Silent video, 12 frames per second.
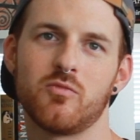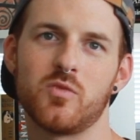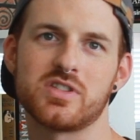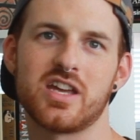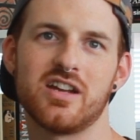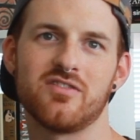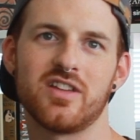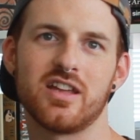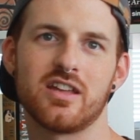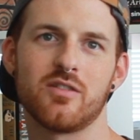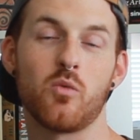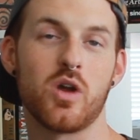was kind of like
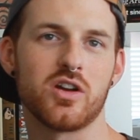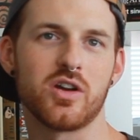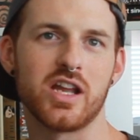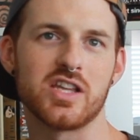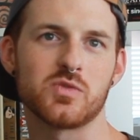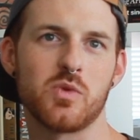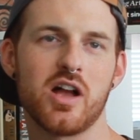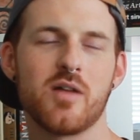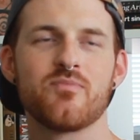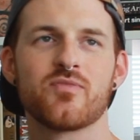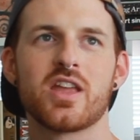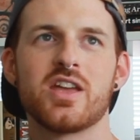wondering as
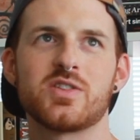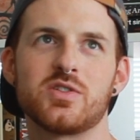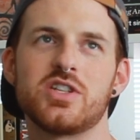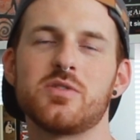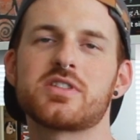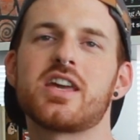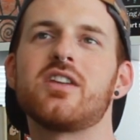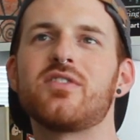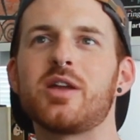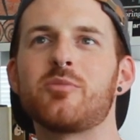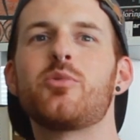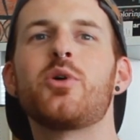well. So she was kind of
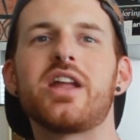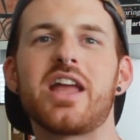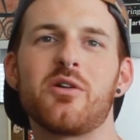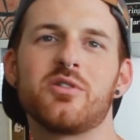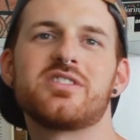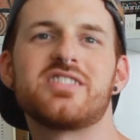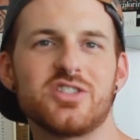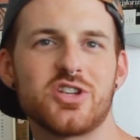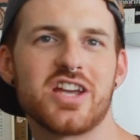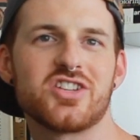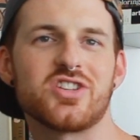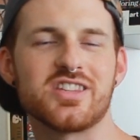like putting out
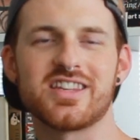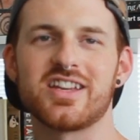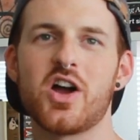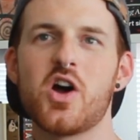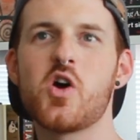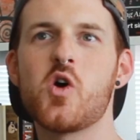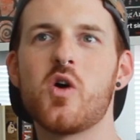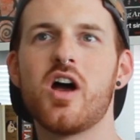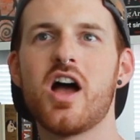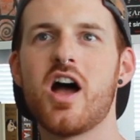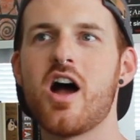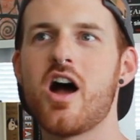suggestions like, oh,
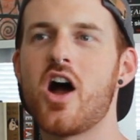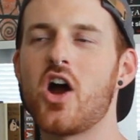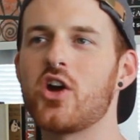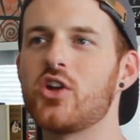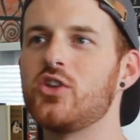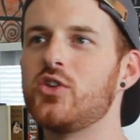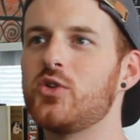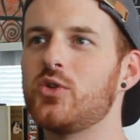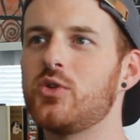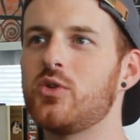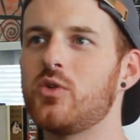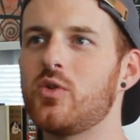are
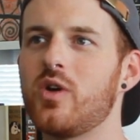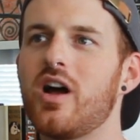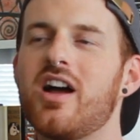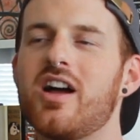you